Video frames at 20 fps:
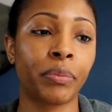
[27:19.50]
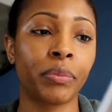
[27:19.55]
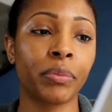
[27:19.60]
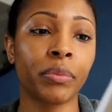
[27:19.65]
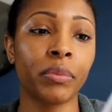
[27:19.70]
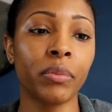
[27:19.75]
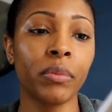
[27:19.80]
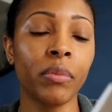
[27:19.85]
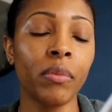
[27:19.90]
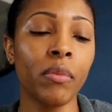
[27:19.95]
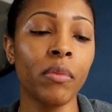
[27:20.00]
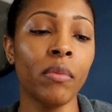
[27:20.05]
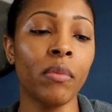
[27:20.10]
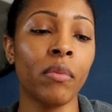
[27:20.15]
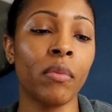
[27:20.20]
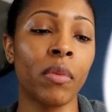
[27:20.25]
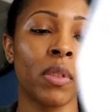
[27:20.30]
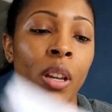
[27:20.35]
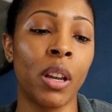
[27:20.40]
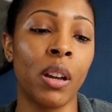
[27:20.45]

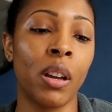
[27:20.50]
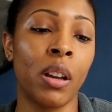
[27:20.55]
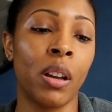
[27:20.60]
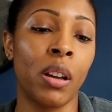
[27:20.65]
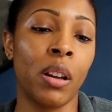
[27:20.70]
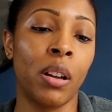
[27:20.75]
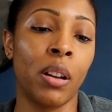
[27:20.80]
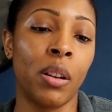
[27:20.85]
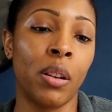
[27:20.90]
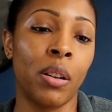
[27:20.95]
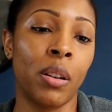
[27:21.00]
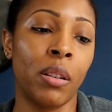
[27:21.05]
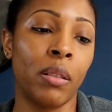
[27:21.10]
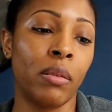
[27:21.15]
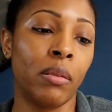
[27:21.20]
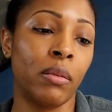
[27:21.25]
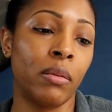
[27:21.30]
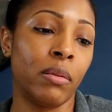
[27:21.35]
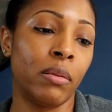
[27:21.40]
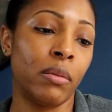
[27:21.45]

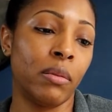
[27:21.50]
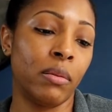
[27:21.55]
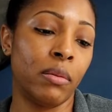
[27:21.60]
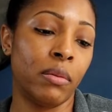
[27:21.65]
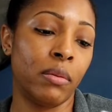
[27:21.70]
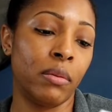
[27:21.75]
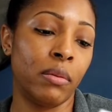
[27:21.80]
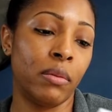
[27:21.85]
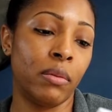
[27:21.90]
Nothing is said.